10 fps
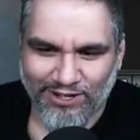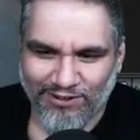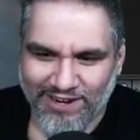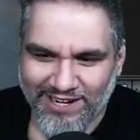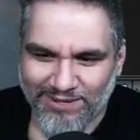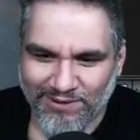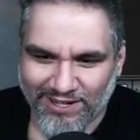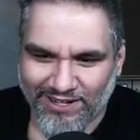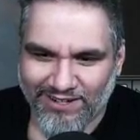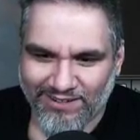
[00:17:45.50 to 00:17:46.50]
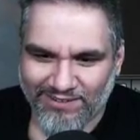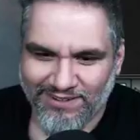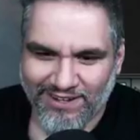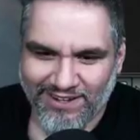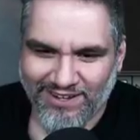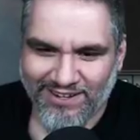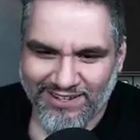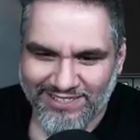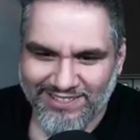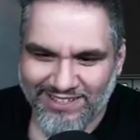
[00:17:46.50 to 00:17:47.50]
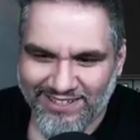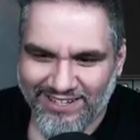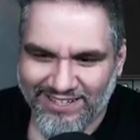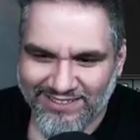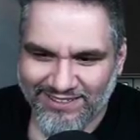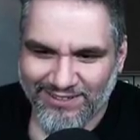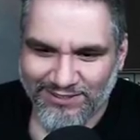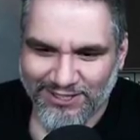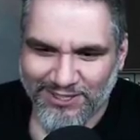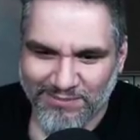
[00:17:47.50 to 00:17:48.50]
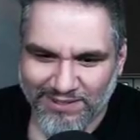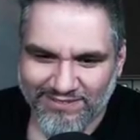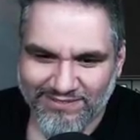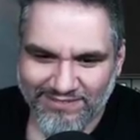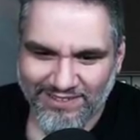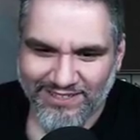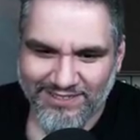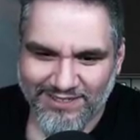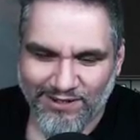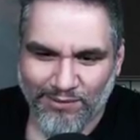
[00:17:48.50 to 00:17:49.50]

draw green, and then we're gonna go uh, Nissa into Lotus Cobra. Into